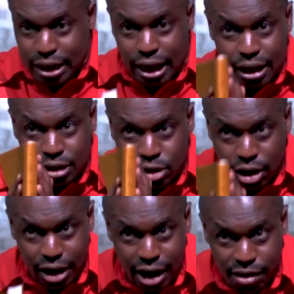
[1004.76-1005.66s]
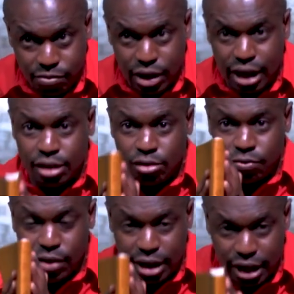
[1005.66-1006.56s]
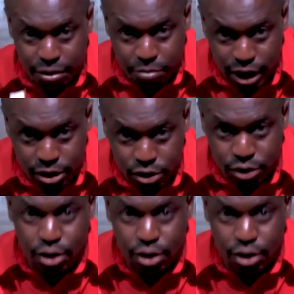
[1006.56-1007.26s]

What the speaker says: "It is so lovely to finally meet you.